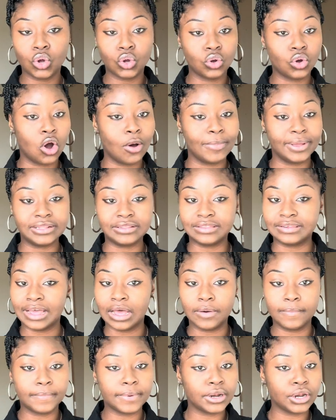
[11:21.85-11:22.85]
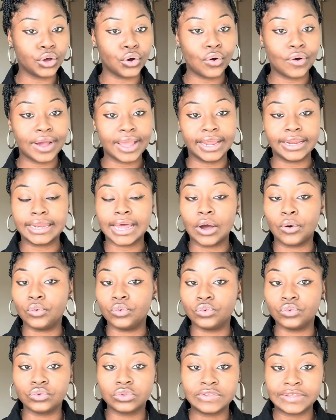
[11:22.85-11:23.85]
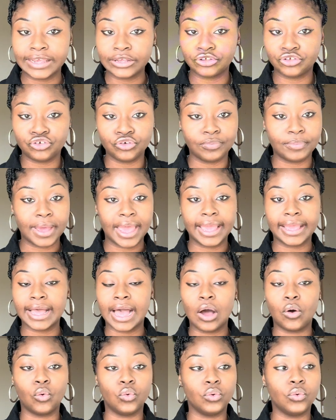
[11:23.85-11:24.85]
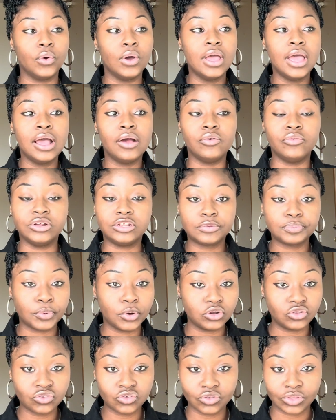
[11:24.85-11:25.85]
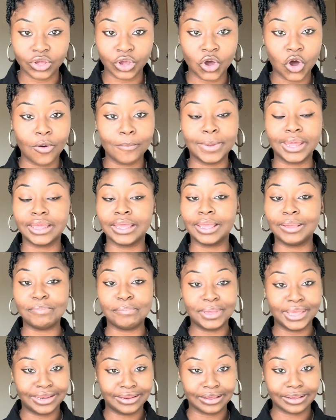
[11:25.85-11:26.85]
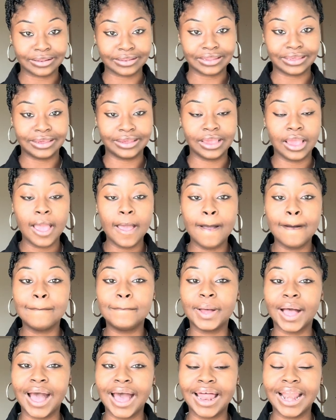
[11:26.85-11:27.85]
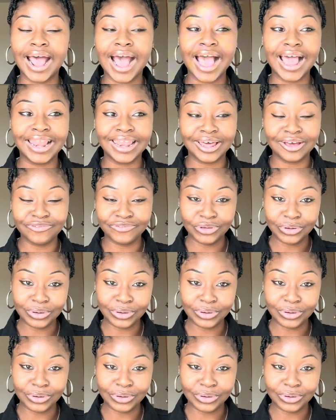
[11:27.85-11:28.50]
comment down below and I will text you back. I will respond to the comment immediately. But I love you